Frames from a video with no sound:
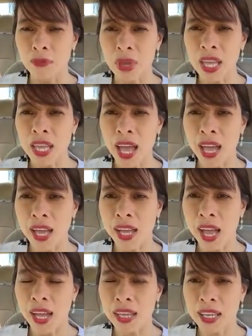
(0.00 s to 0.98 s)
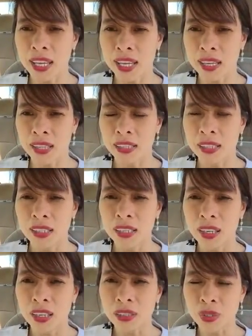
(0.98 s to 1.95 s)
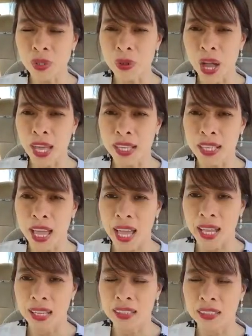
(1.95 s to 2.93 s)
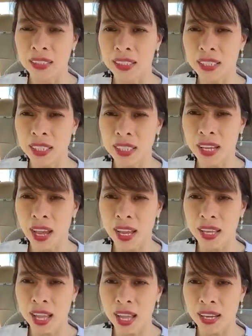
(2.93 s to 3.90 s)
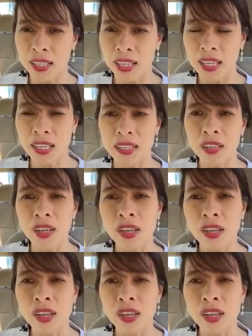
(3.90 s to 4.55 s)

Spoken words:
P-A-I-N, into a gain, G-A-N-E.